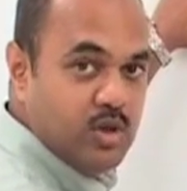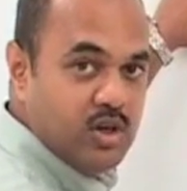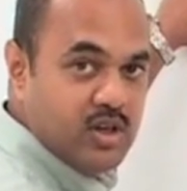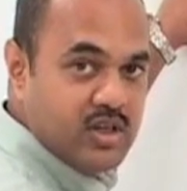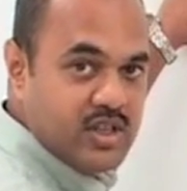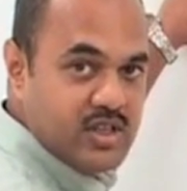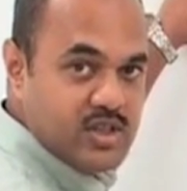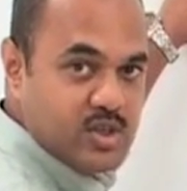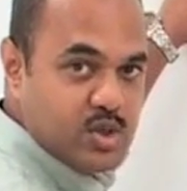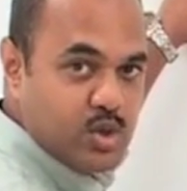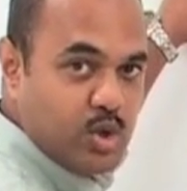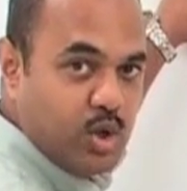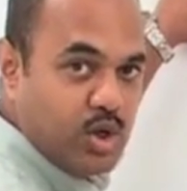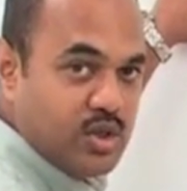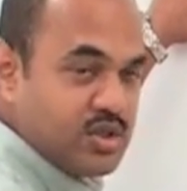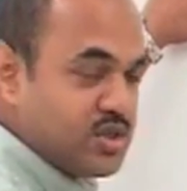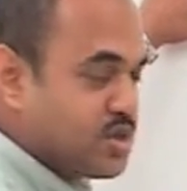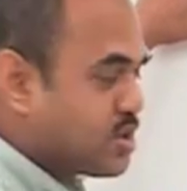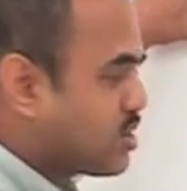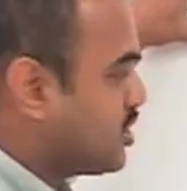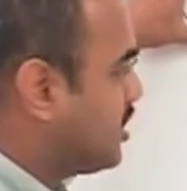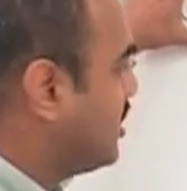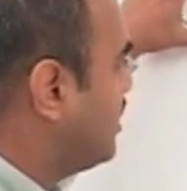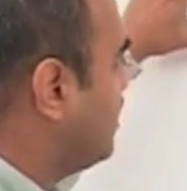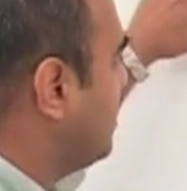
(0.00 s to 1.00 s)
work is
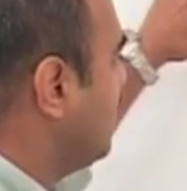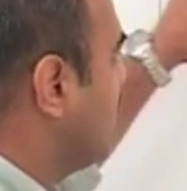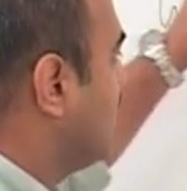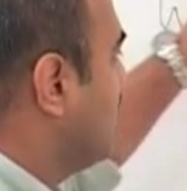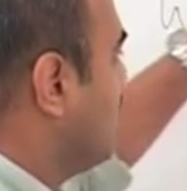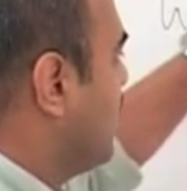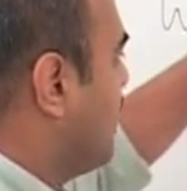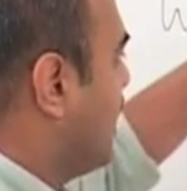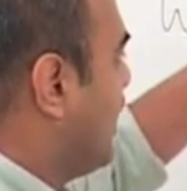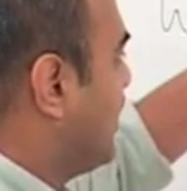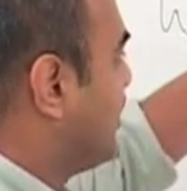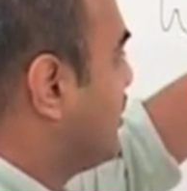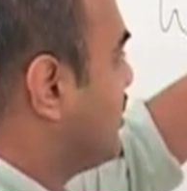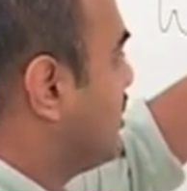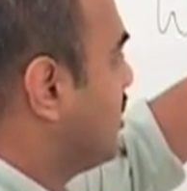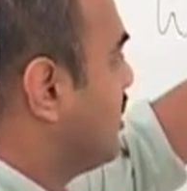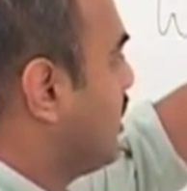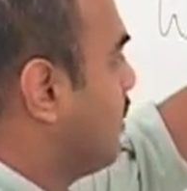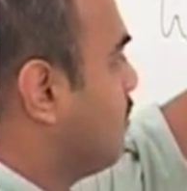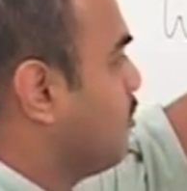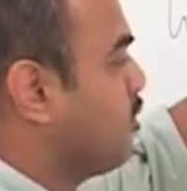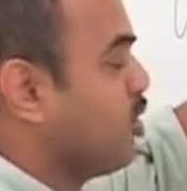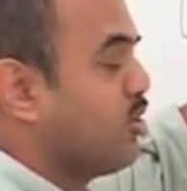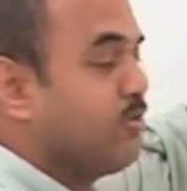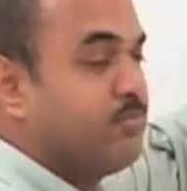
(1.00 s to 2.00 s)
constant and the
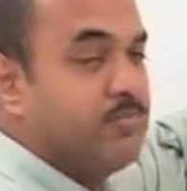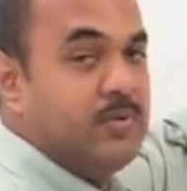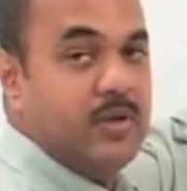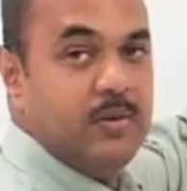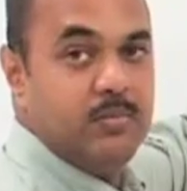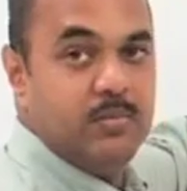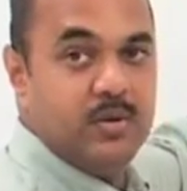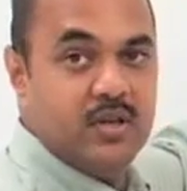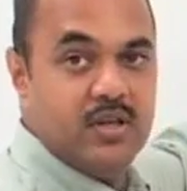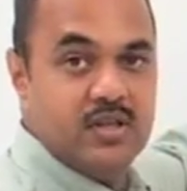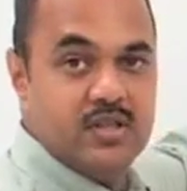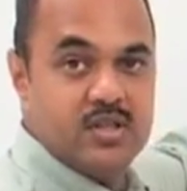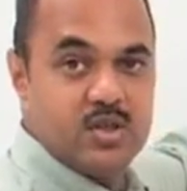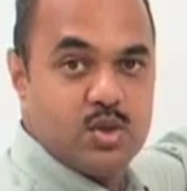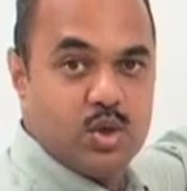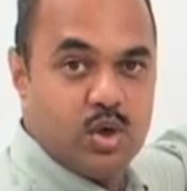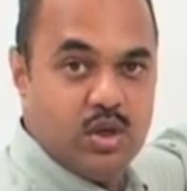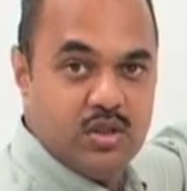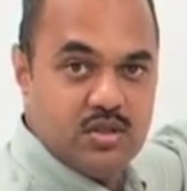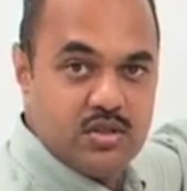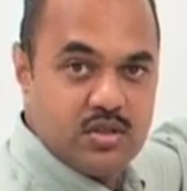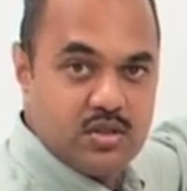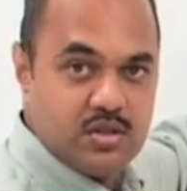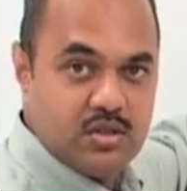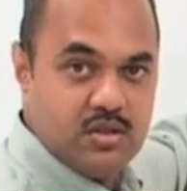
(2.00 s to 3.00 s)
number of people is
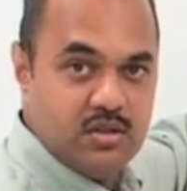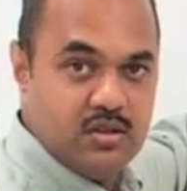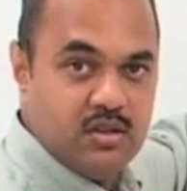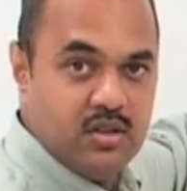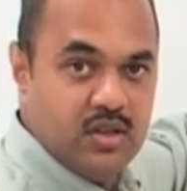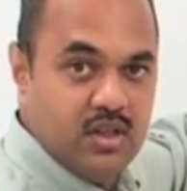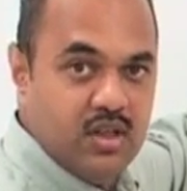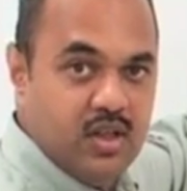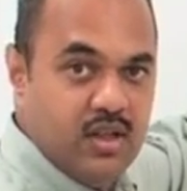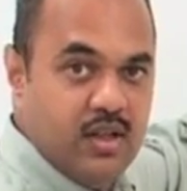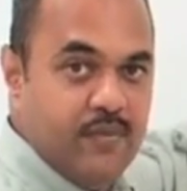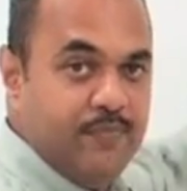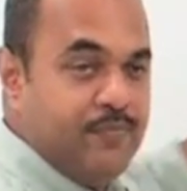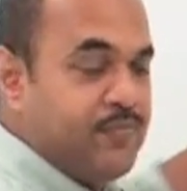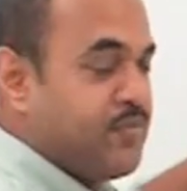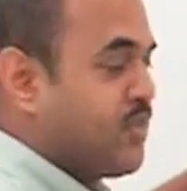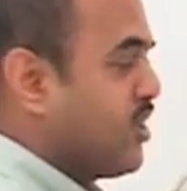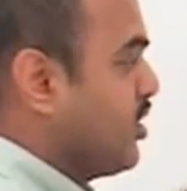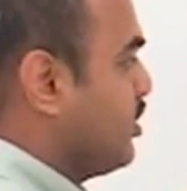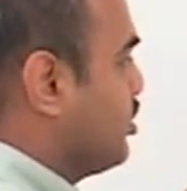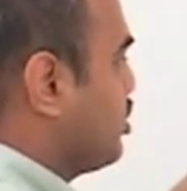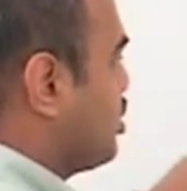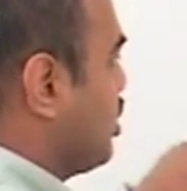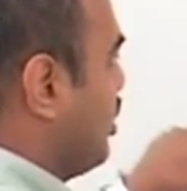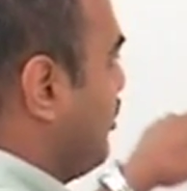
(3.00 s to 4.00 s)
constant.
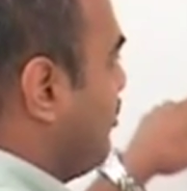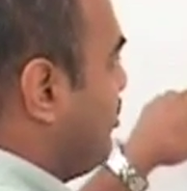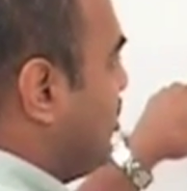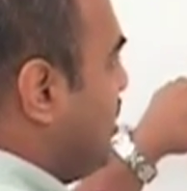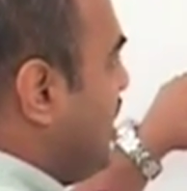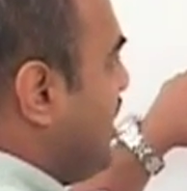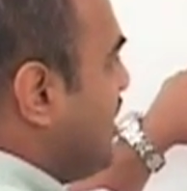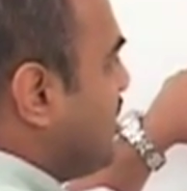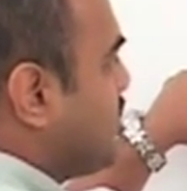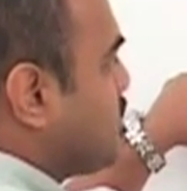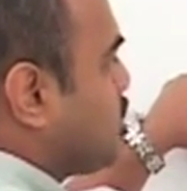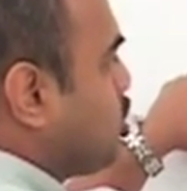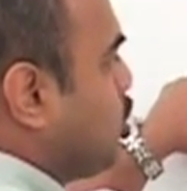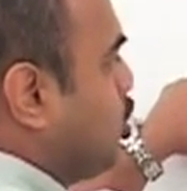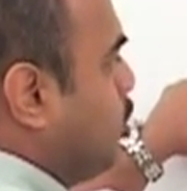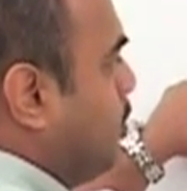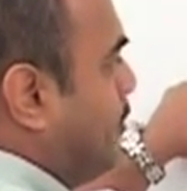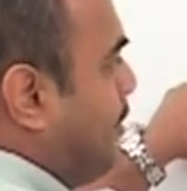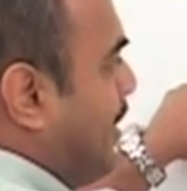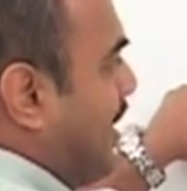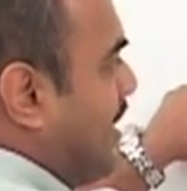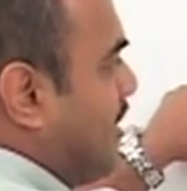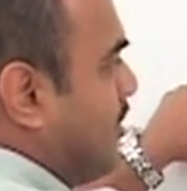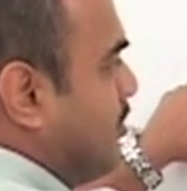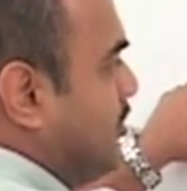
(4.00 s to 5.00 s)
So if these two
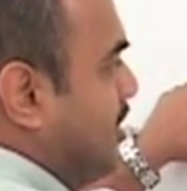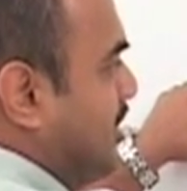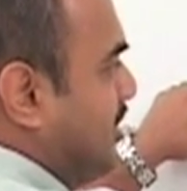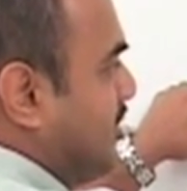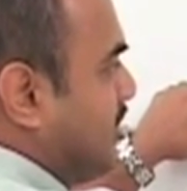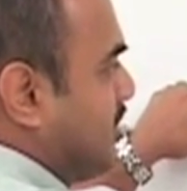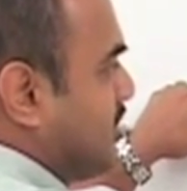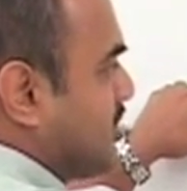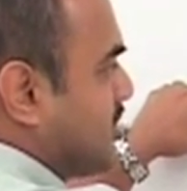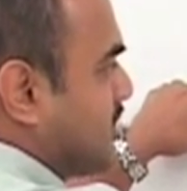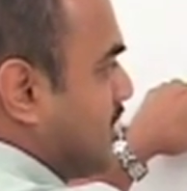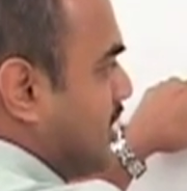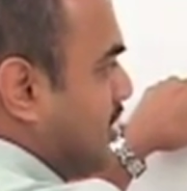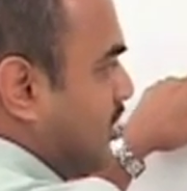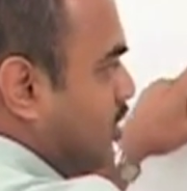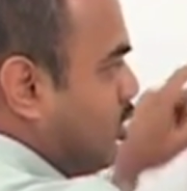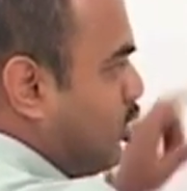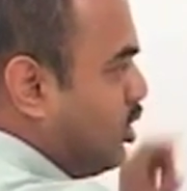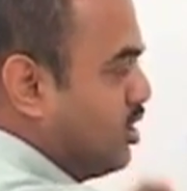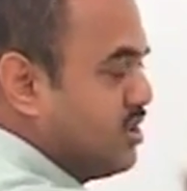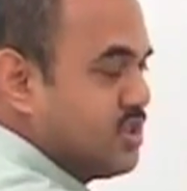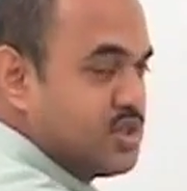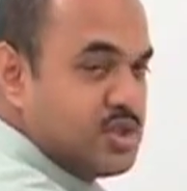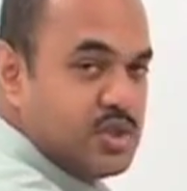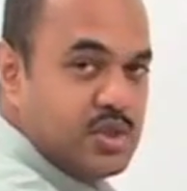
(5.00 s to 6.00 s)
parameters are
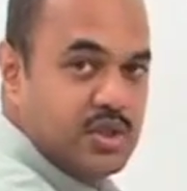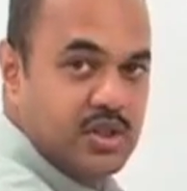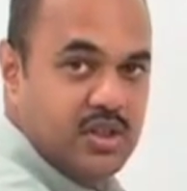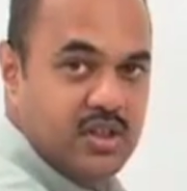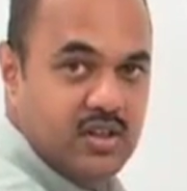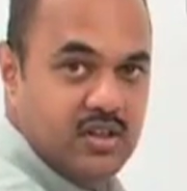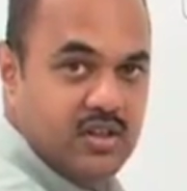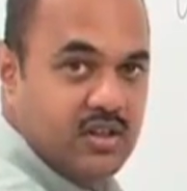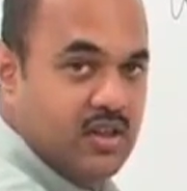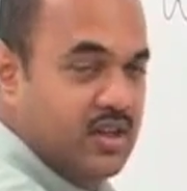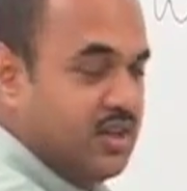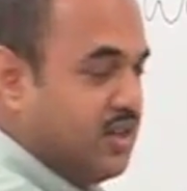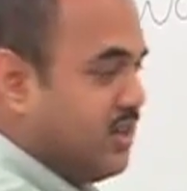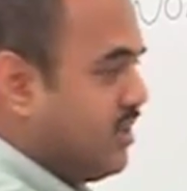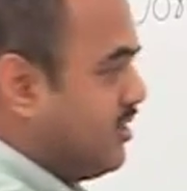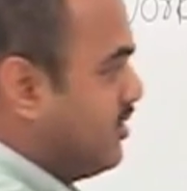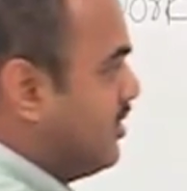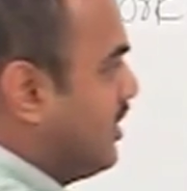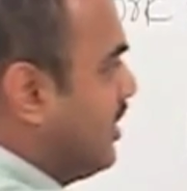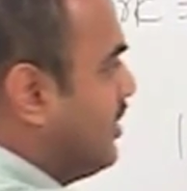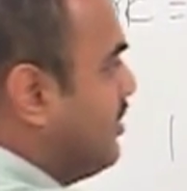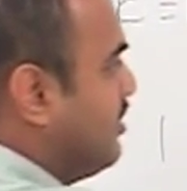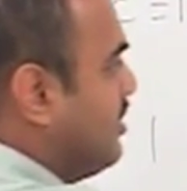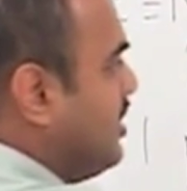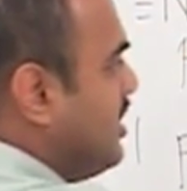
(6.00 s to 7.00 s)
constant,
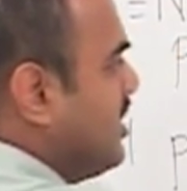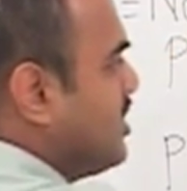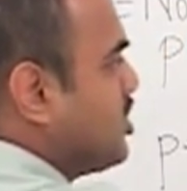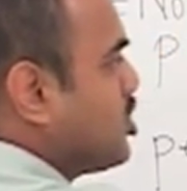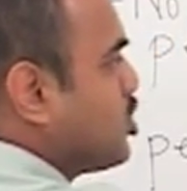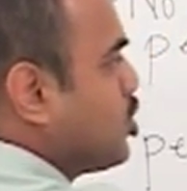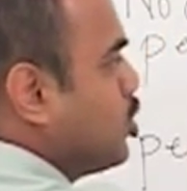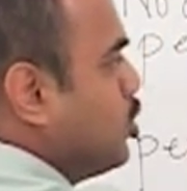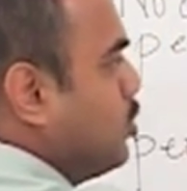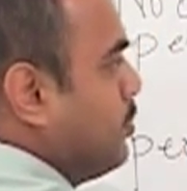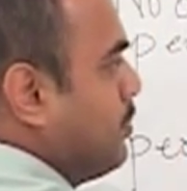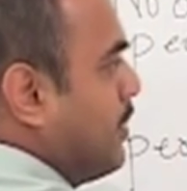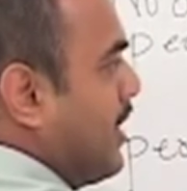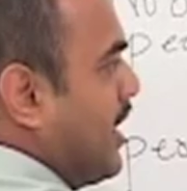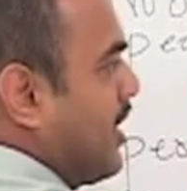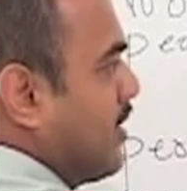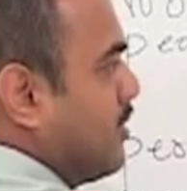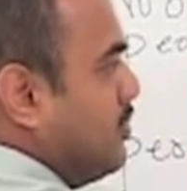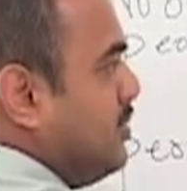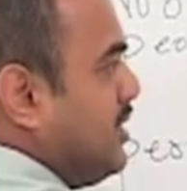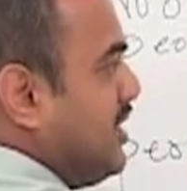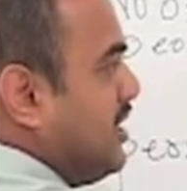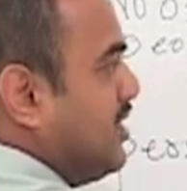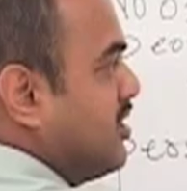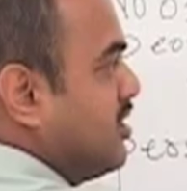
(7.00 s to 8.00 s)
then these two
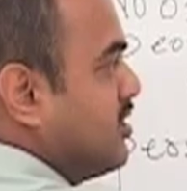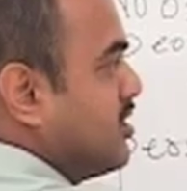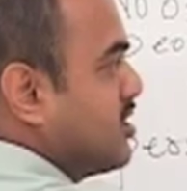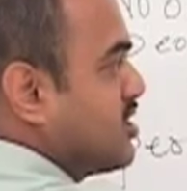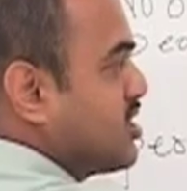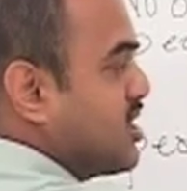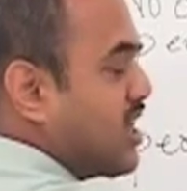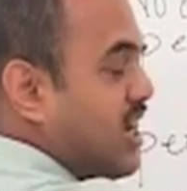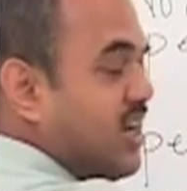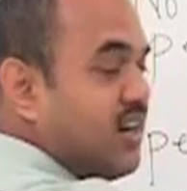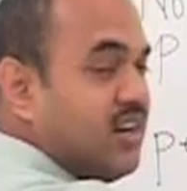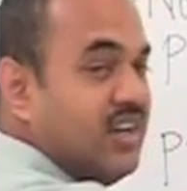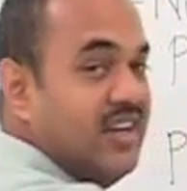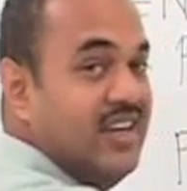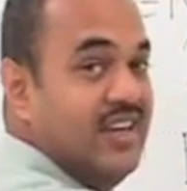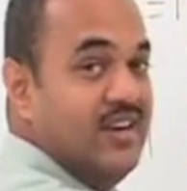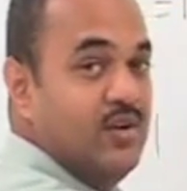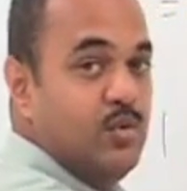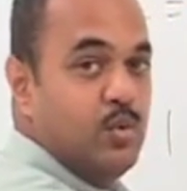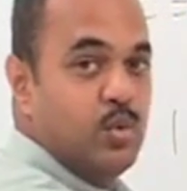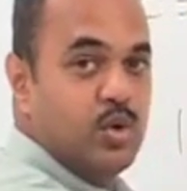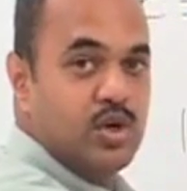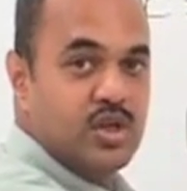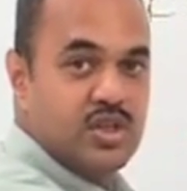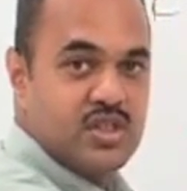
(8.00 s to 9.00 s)
parameters are
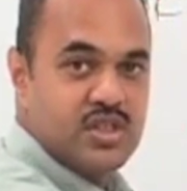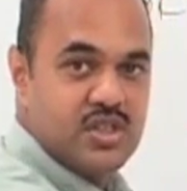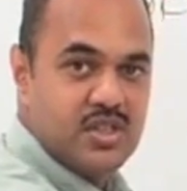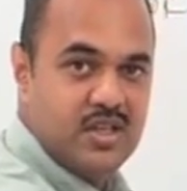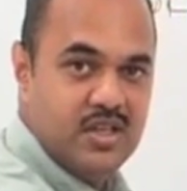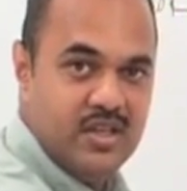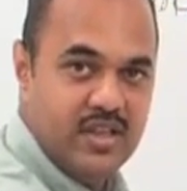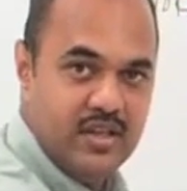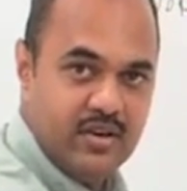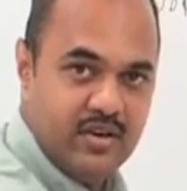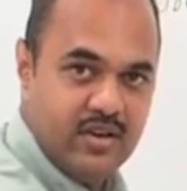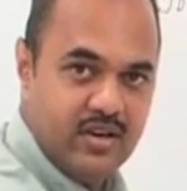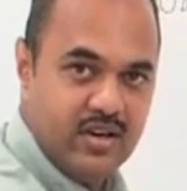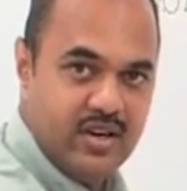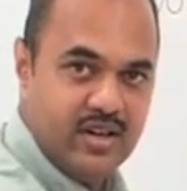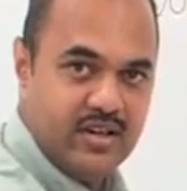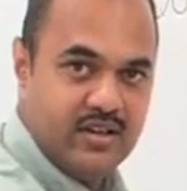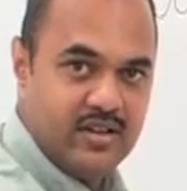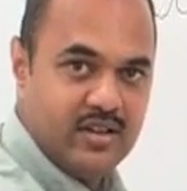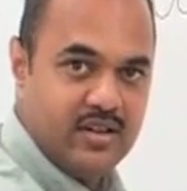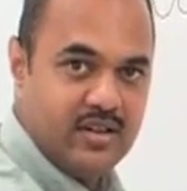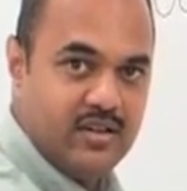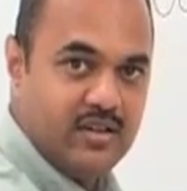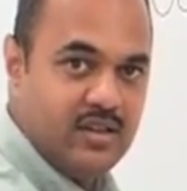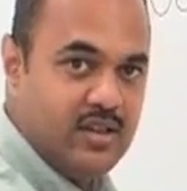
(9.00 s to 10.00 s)
inversely
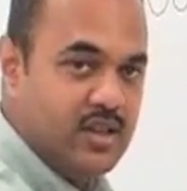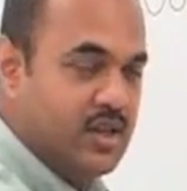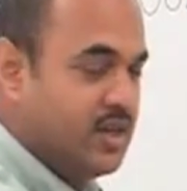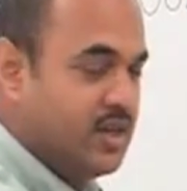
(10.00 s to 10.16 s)
related.